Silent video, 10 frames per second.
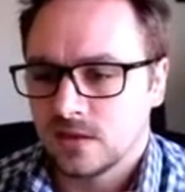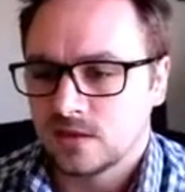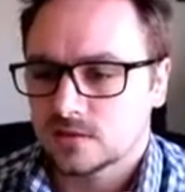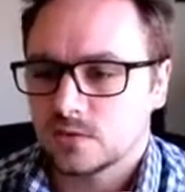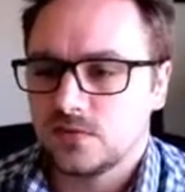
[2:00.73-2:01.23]

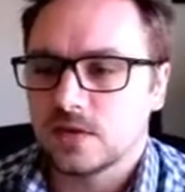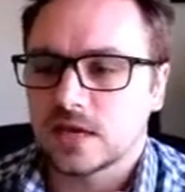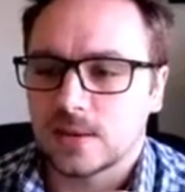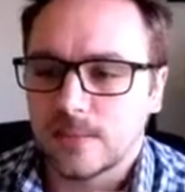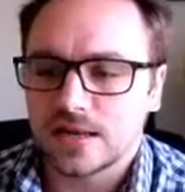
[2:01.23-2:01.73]
So if you
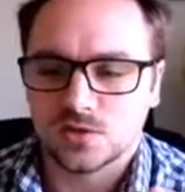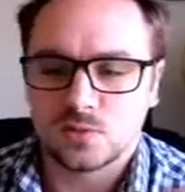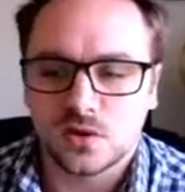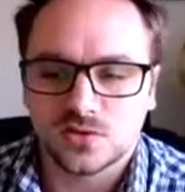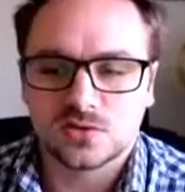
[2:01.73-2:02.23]
can imagine,
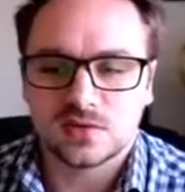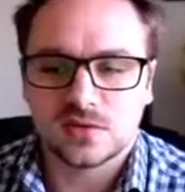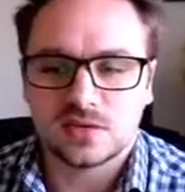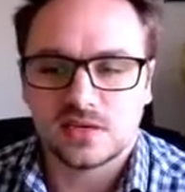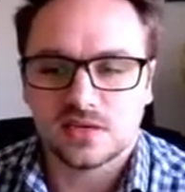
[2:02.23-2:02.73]
what sort of
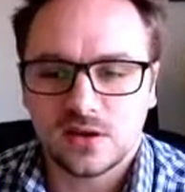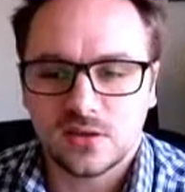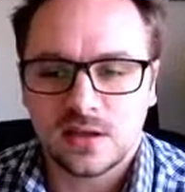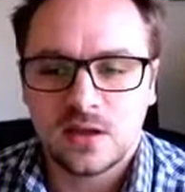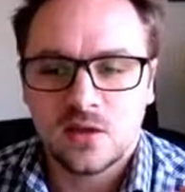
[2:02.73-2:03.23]
things
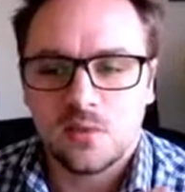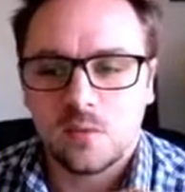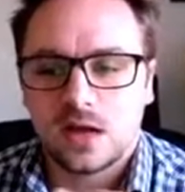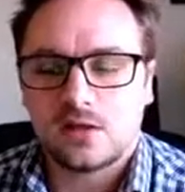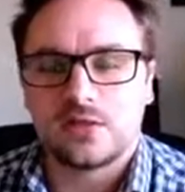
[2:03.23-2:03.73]
they?
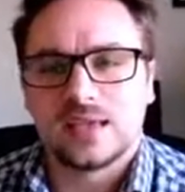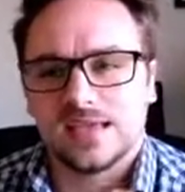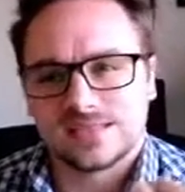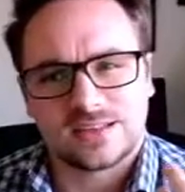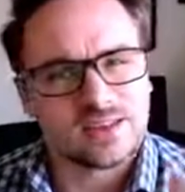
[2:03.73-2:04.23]
Well,
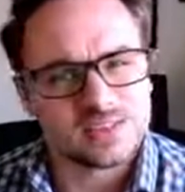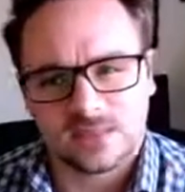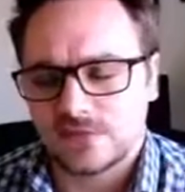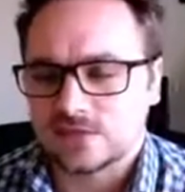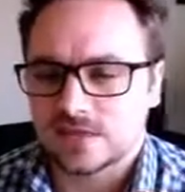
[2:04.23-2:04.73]
it's like a
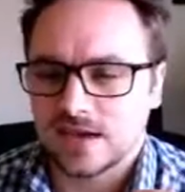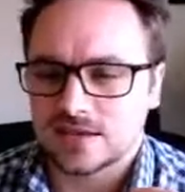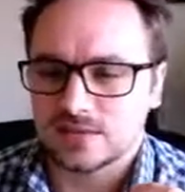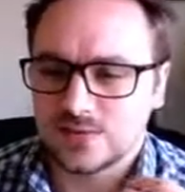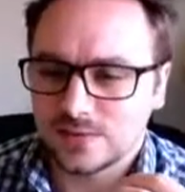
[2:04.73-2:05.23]

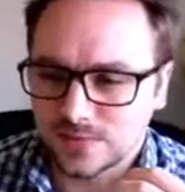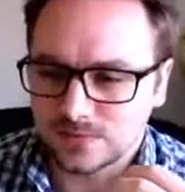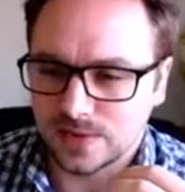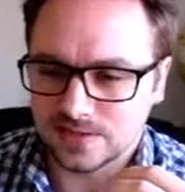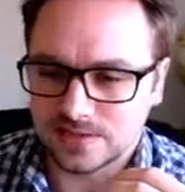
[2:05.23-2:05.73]
sophisticated filter
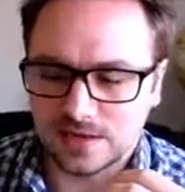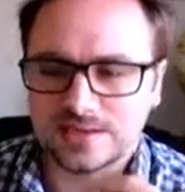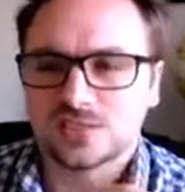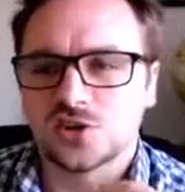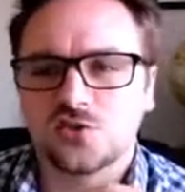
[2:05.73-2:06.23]
basically.
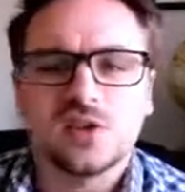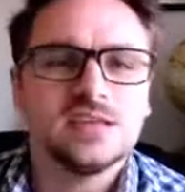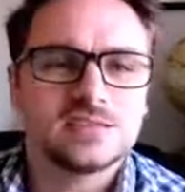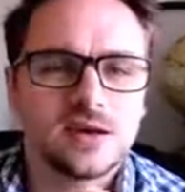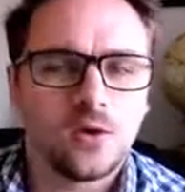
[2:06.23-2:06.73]
It
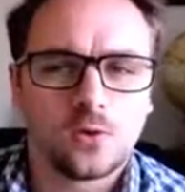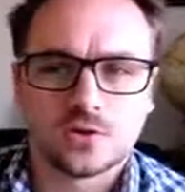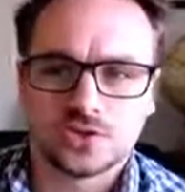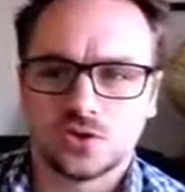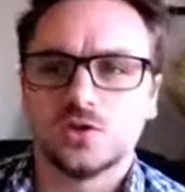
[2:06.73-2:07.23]
screens out all
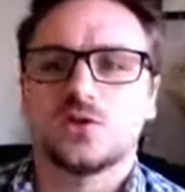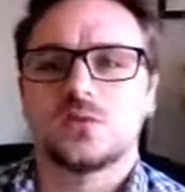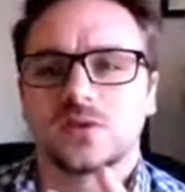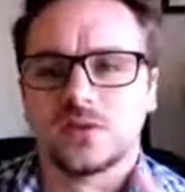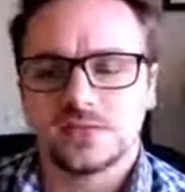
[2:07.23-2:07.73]
the junk, all
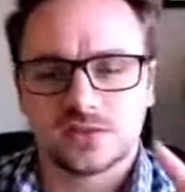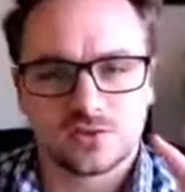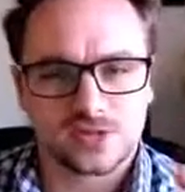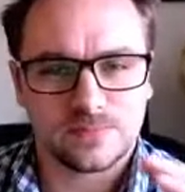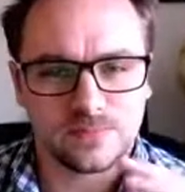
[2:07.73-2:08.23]
the thing that
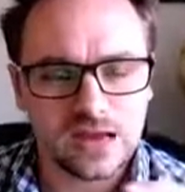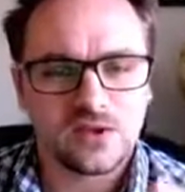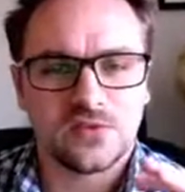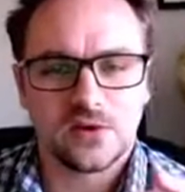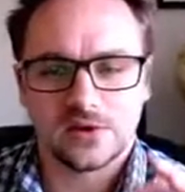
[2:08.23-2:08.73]
doesn't matter
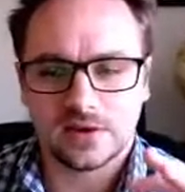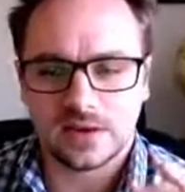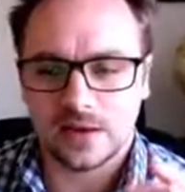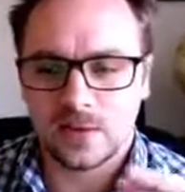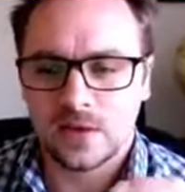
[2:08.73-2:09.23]
right
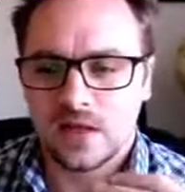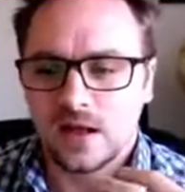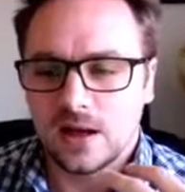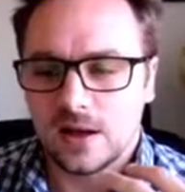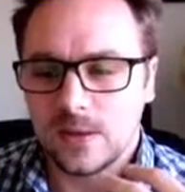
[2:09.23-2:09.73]
now,
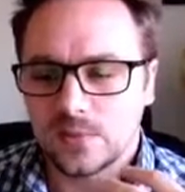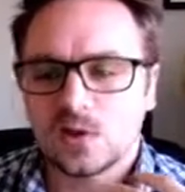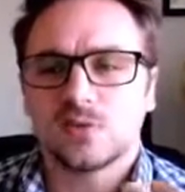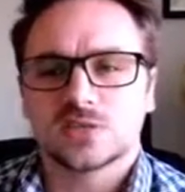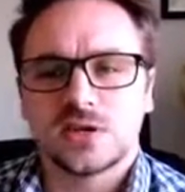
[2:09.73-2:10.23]
but it
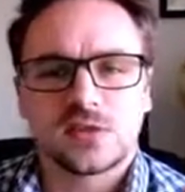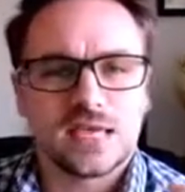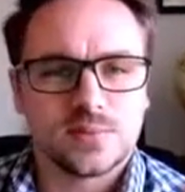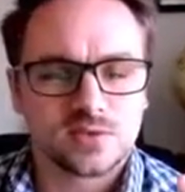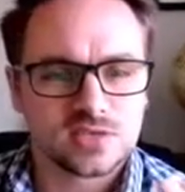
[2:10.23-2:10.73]
also
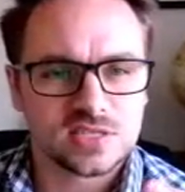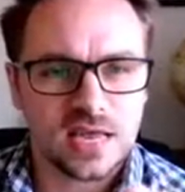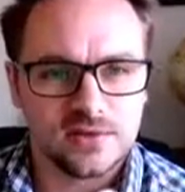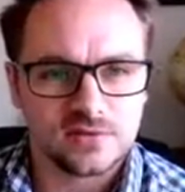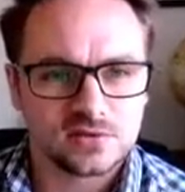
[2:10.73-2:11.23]
keeps us
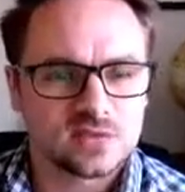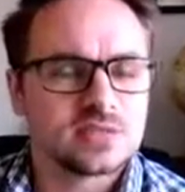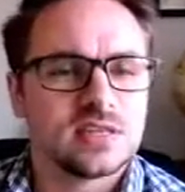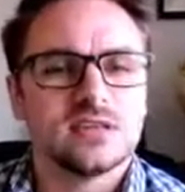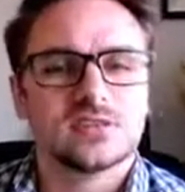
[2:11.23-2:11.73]
safe because there's
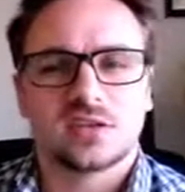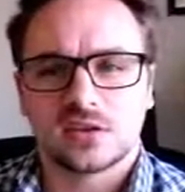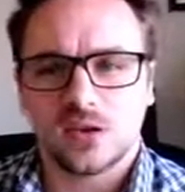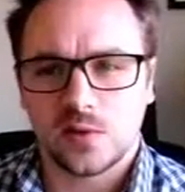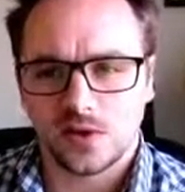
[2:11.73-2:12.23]
things that are
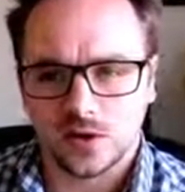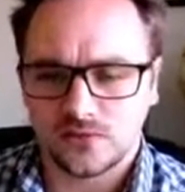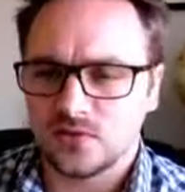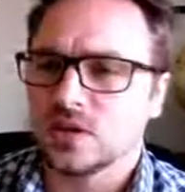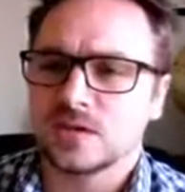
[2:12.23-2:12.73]
going on.
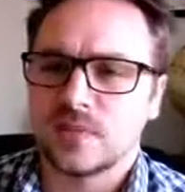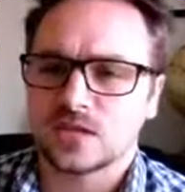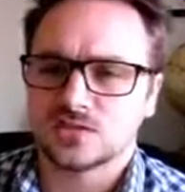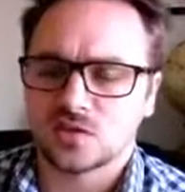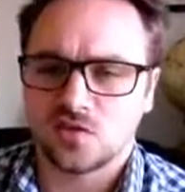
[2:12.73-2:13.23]
If you can
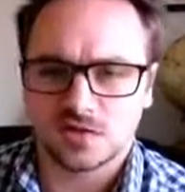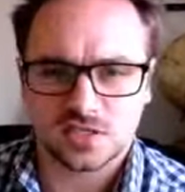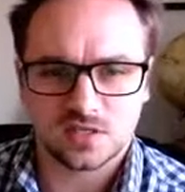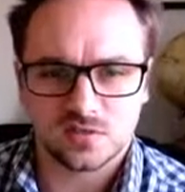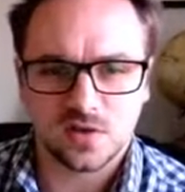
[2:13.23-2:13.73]
imagine
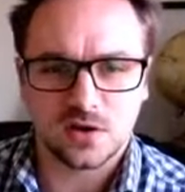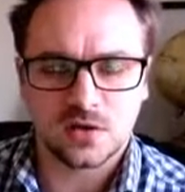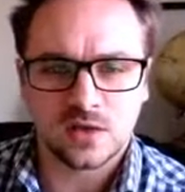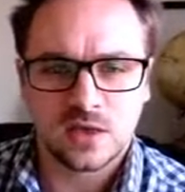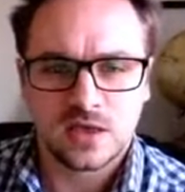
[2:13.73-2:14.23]
crossing the
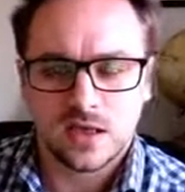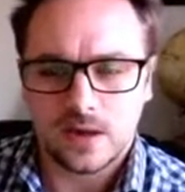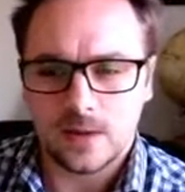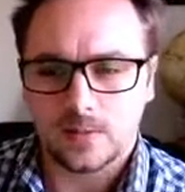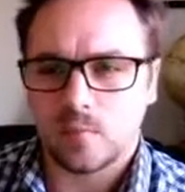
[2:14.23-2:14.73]
road,
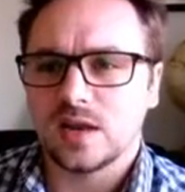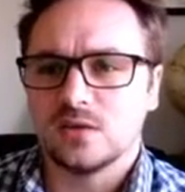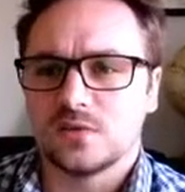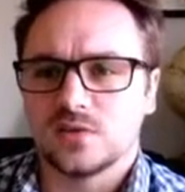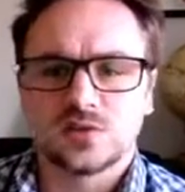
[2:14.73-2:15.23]
when you
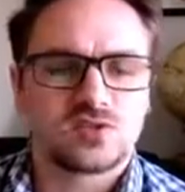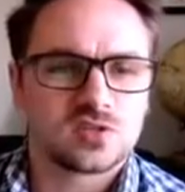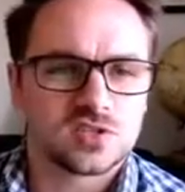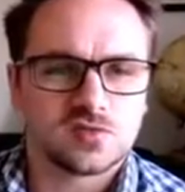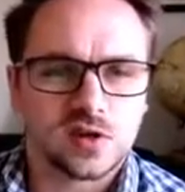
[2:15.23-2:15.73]
first
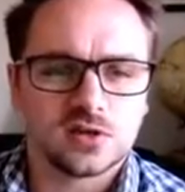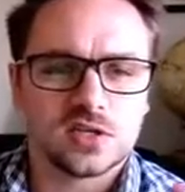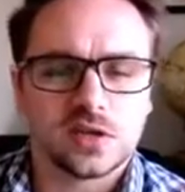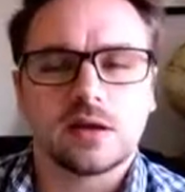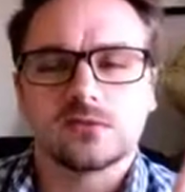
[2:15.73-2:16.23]
cross the road, you
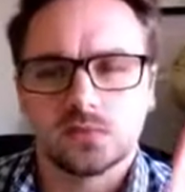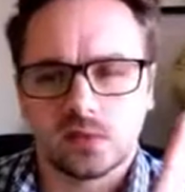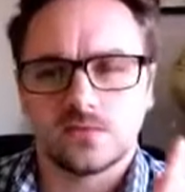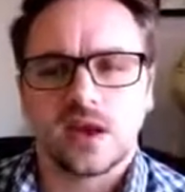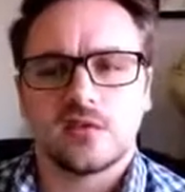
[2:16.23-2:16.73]
know, you have to be
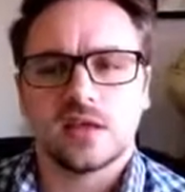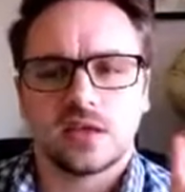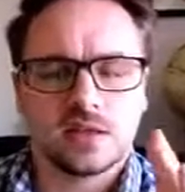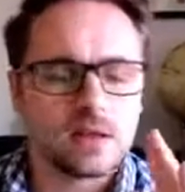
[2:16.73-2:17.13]
very